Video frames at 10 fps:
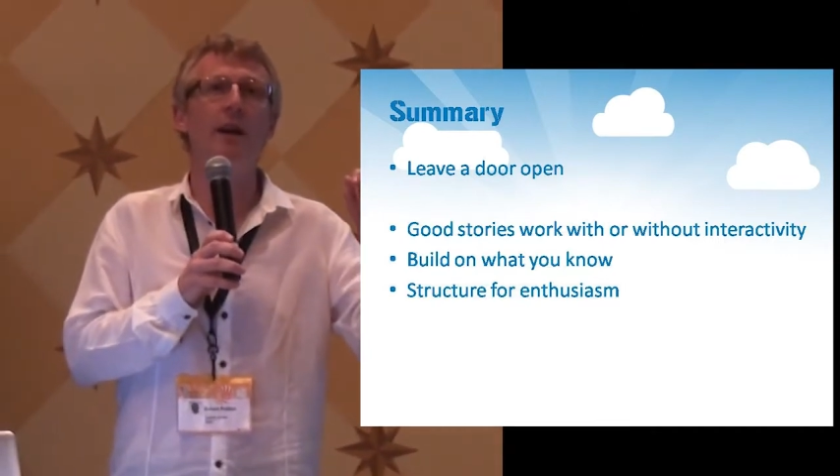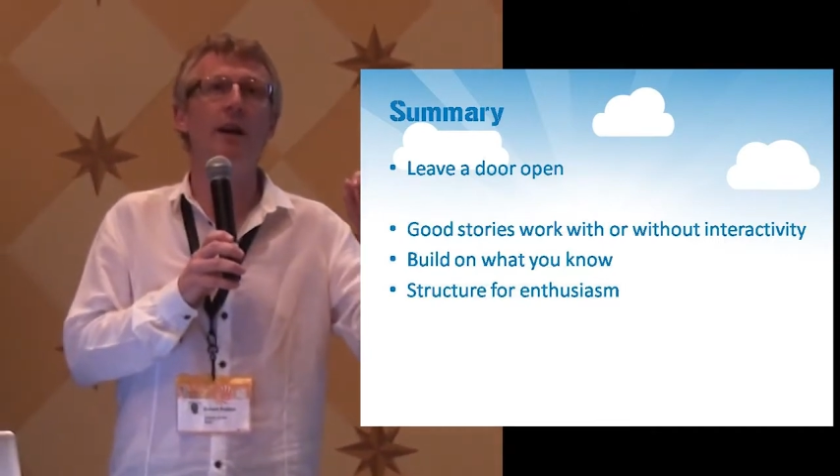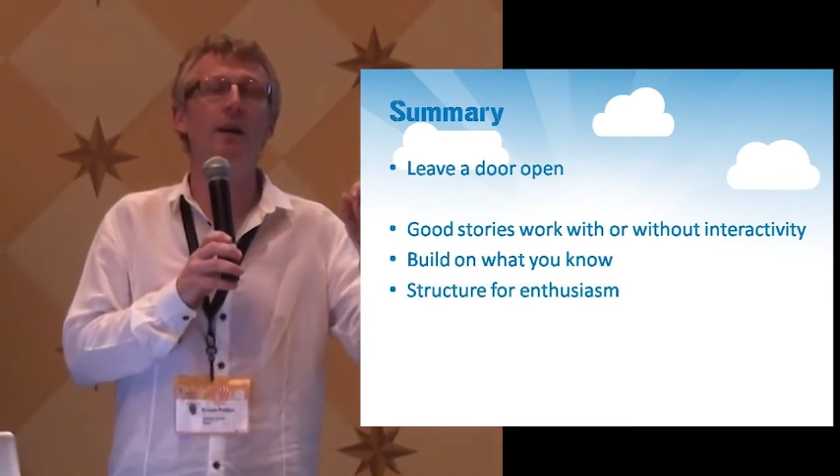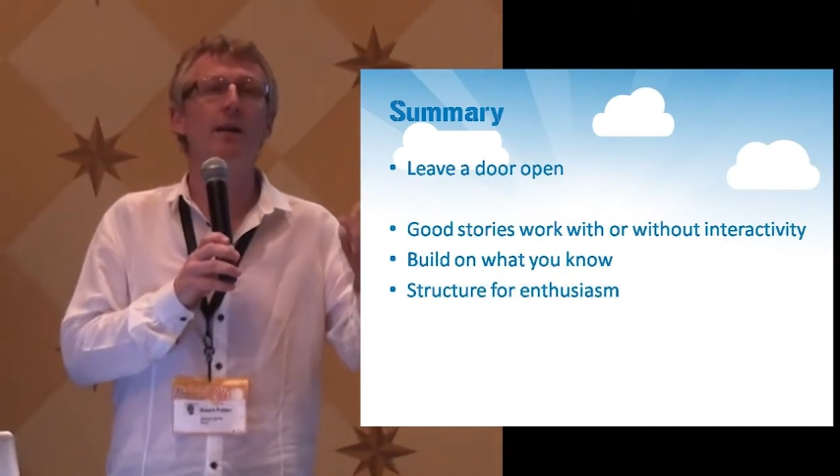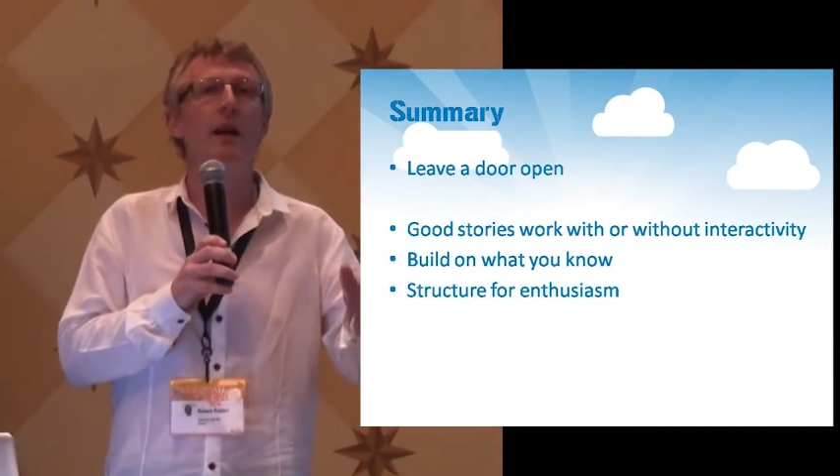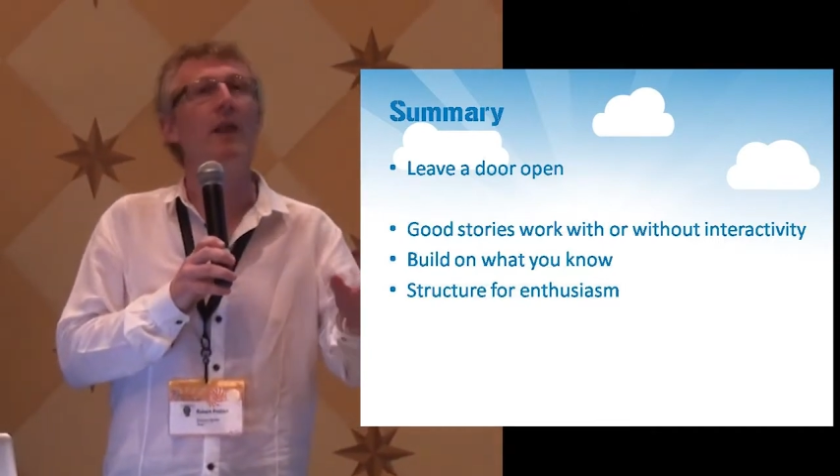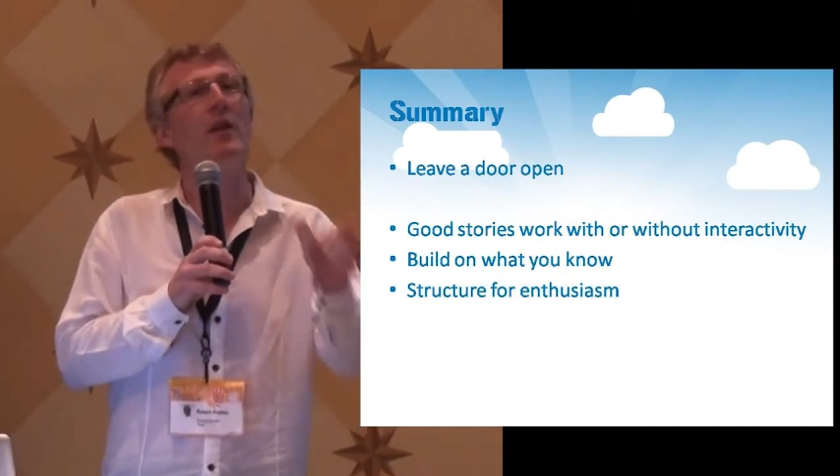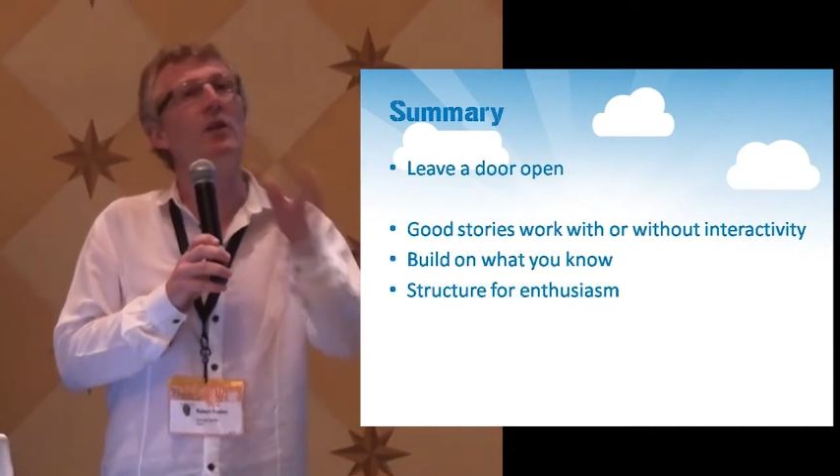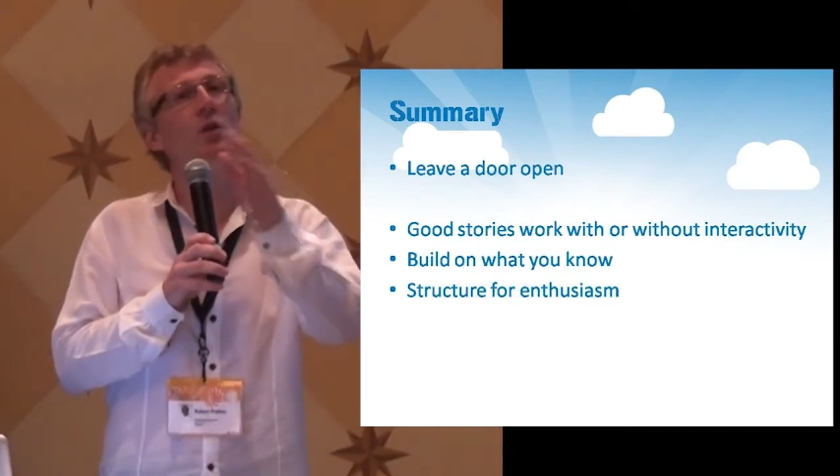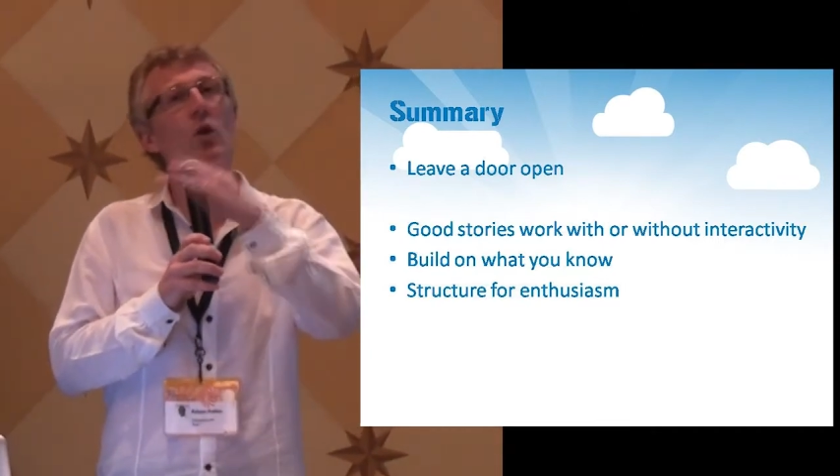idea, and
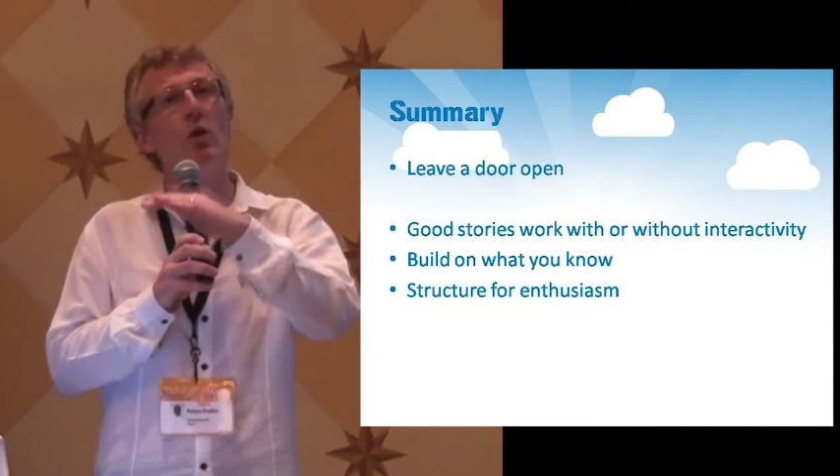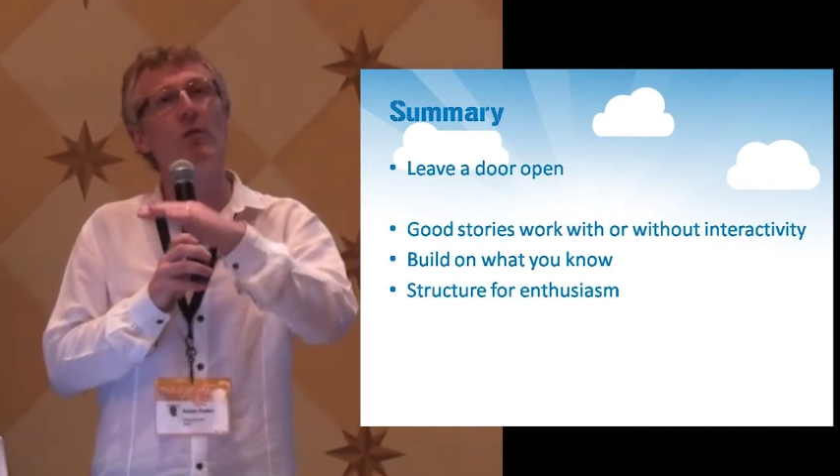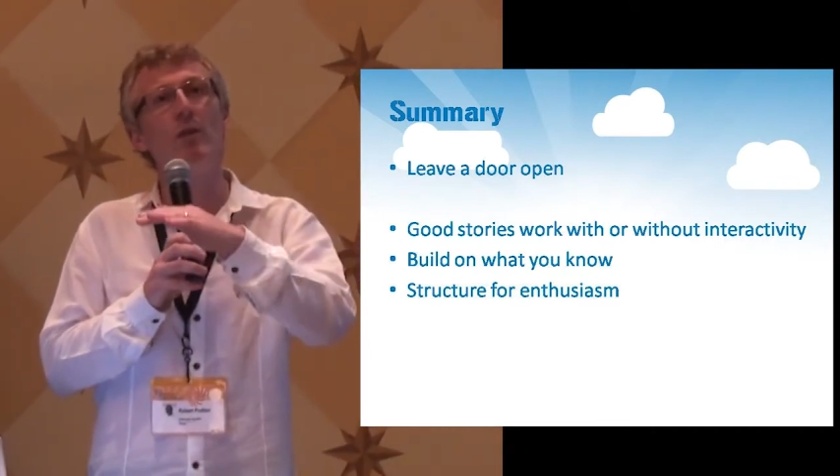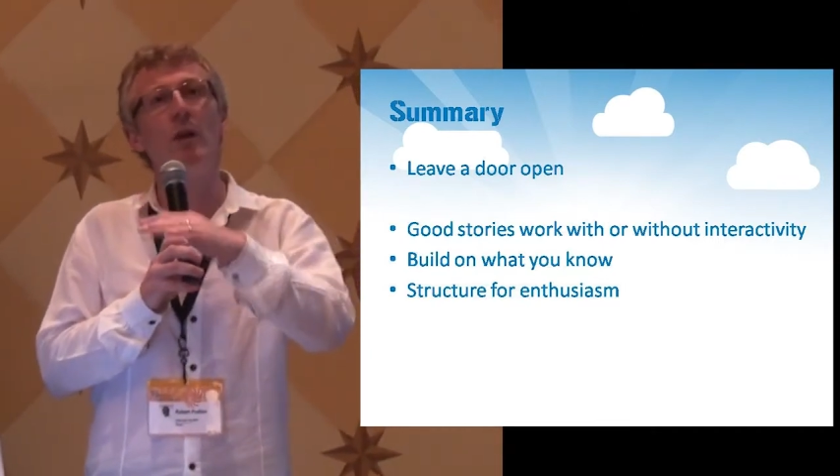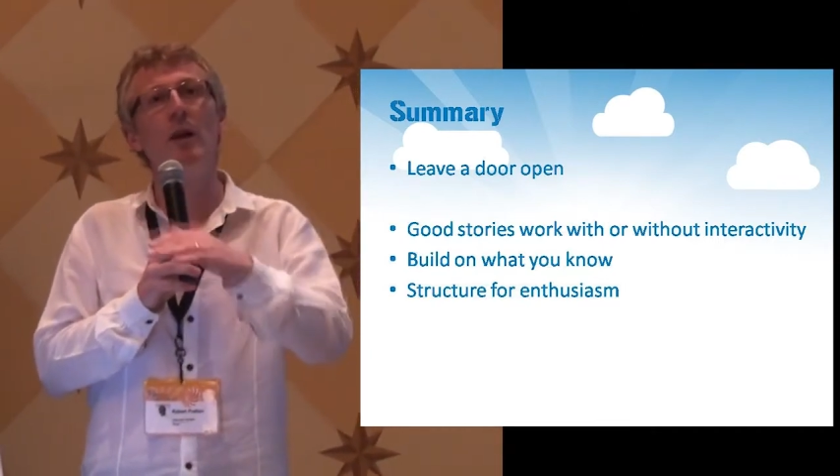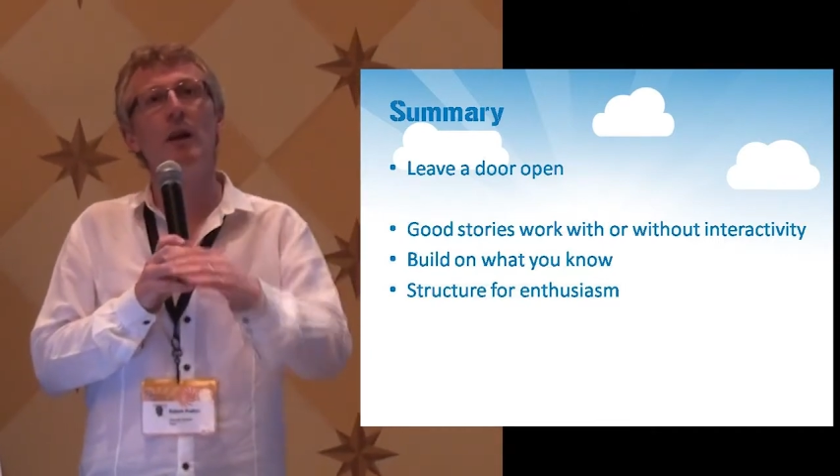then you look for,